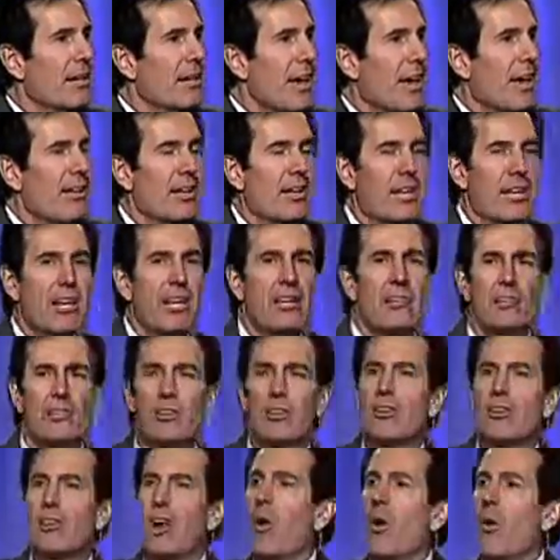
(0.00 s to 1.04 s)
And the kids
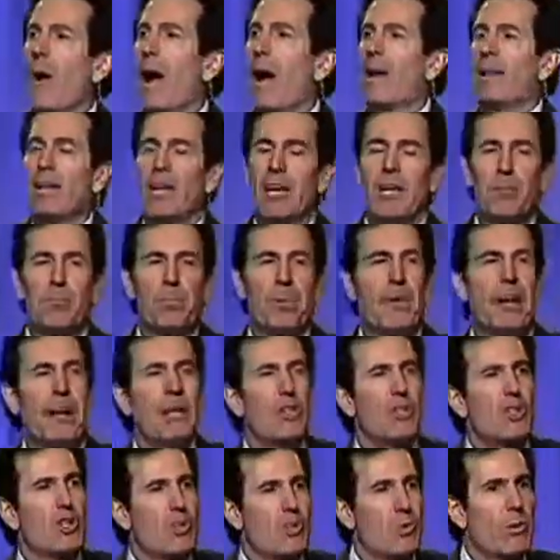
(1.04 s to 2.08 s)
could go out and they could play in
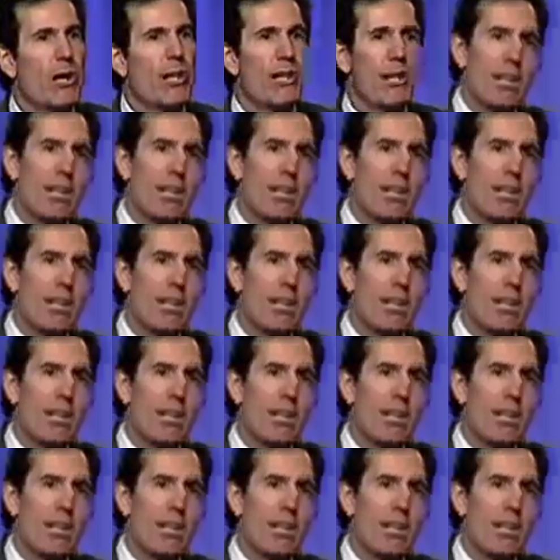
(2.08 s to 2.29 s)
the street.